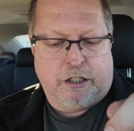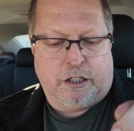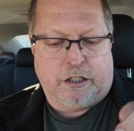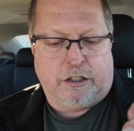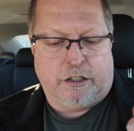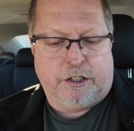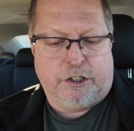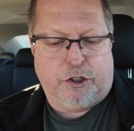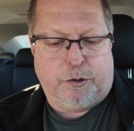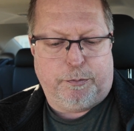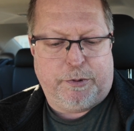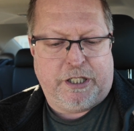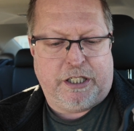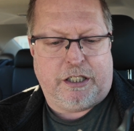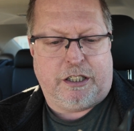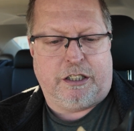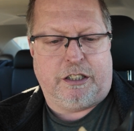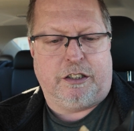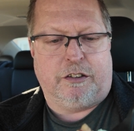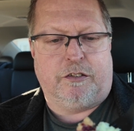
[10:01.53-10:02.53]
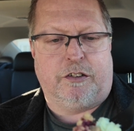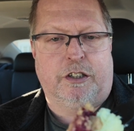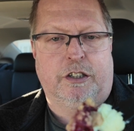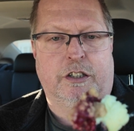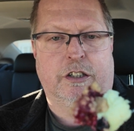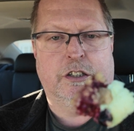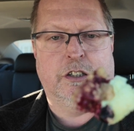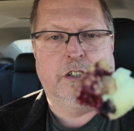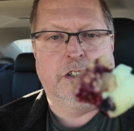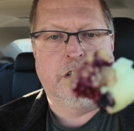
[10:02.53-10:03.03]
A little bit of
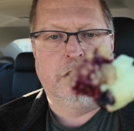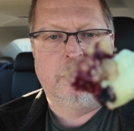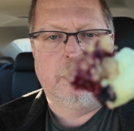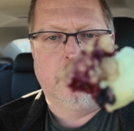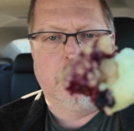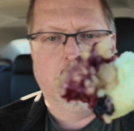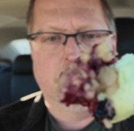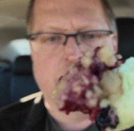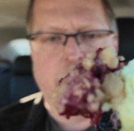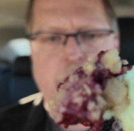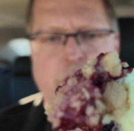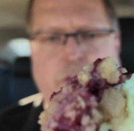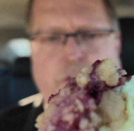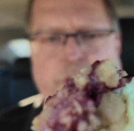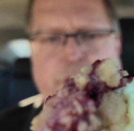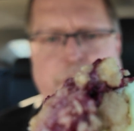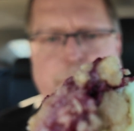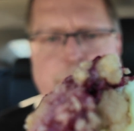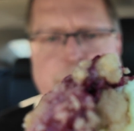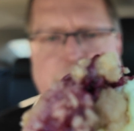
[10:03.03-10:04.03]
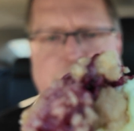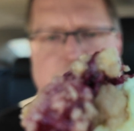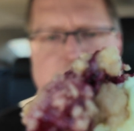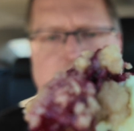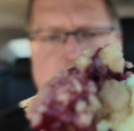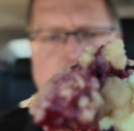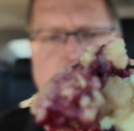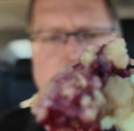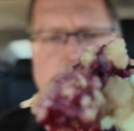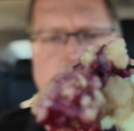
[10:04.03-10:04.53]
the cream
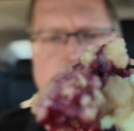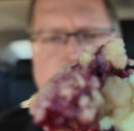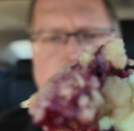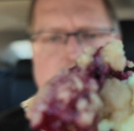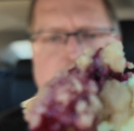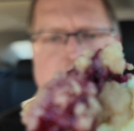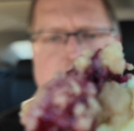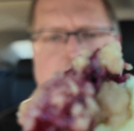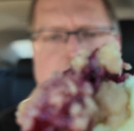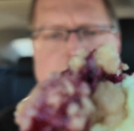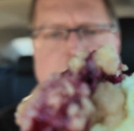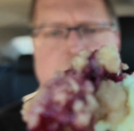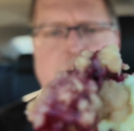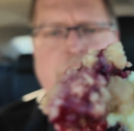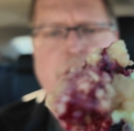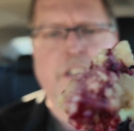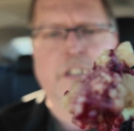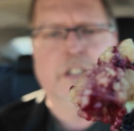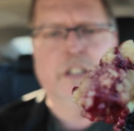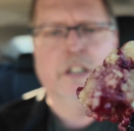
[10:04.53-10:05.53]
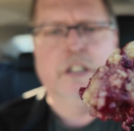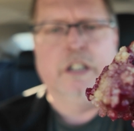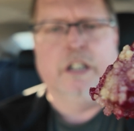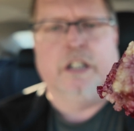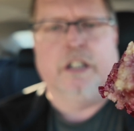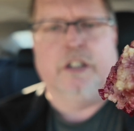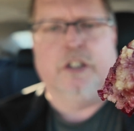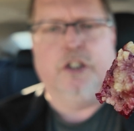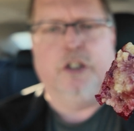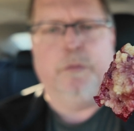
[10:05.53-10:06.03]
cheese,
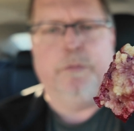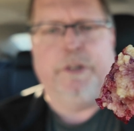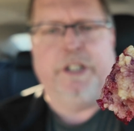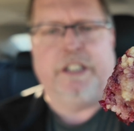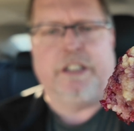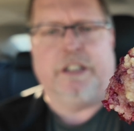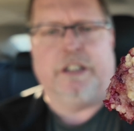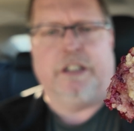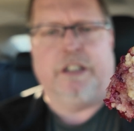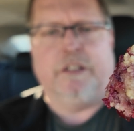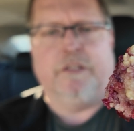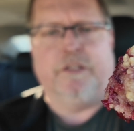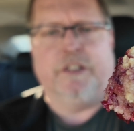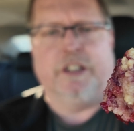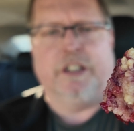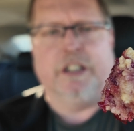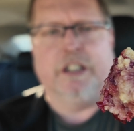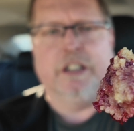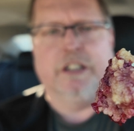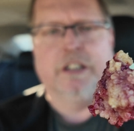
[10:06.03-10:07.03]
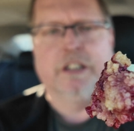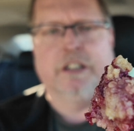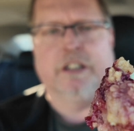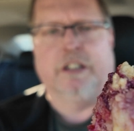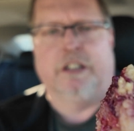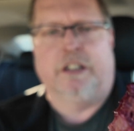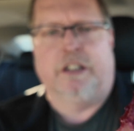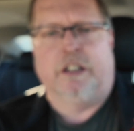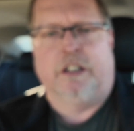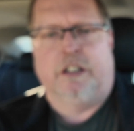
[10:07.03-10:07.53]
a little bit of the
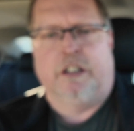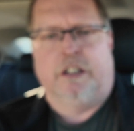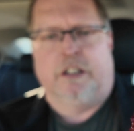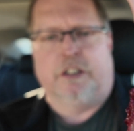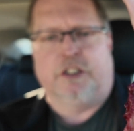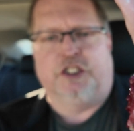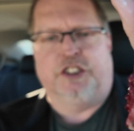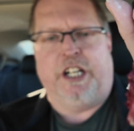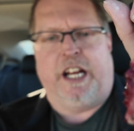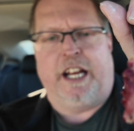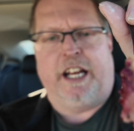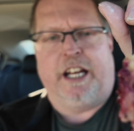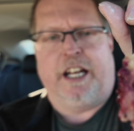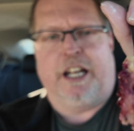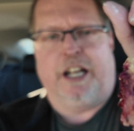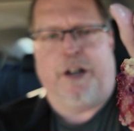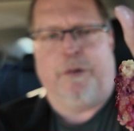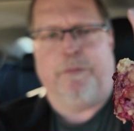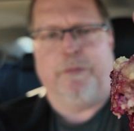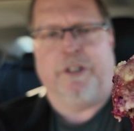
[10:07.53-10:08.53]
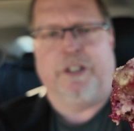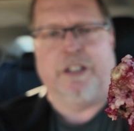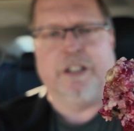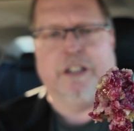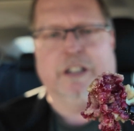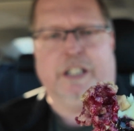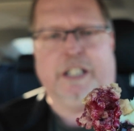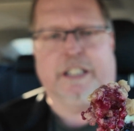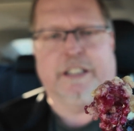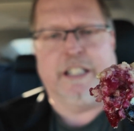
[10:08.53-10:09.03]
jam.
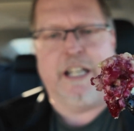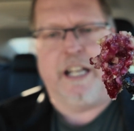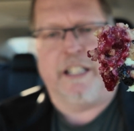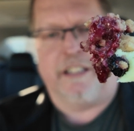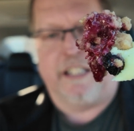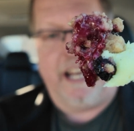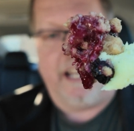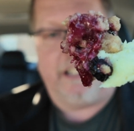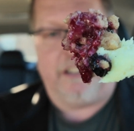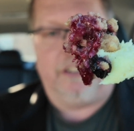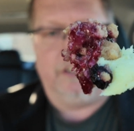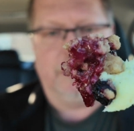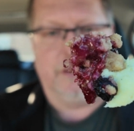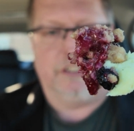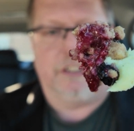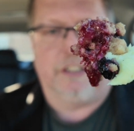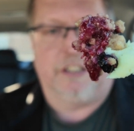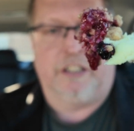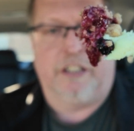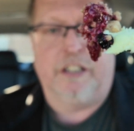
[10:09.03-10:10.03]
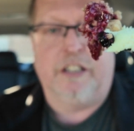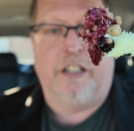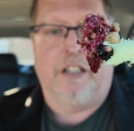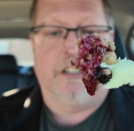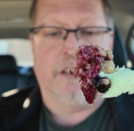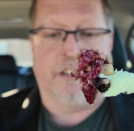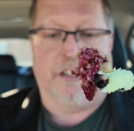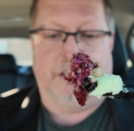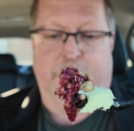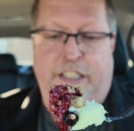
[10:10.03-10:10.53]
Look at that. That looks
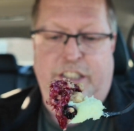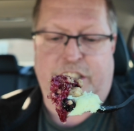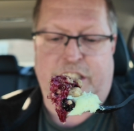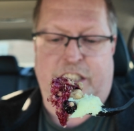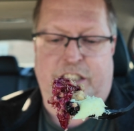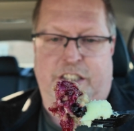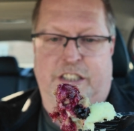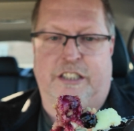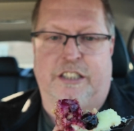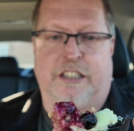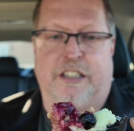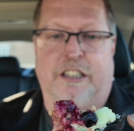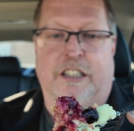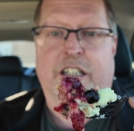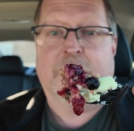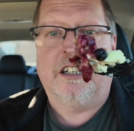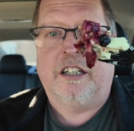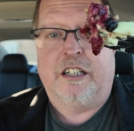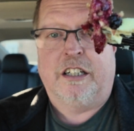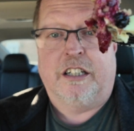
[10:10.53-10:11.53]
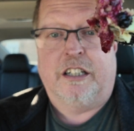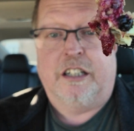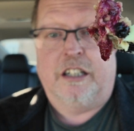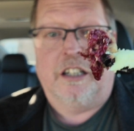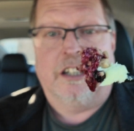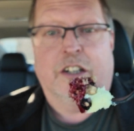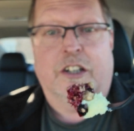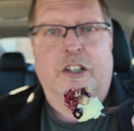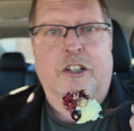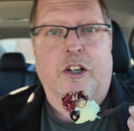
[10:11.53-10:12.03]
delicious.
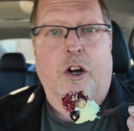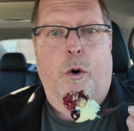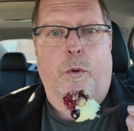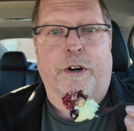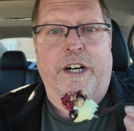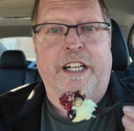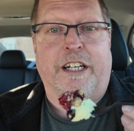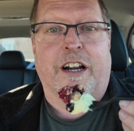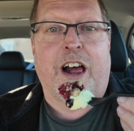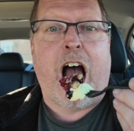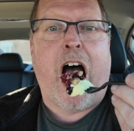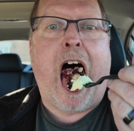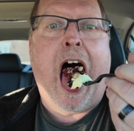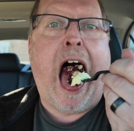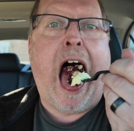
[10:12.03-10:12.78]
Going in.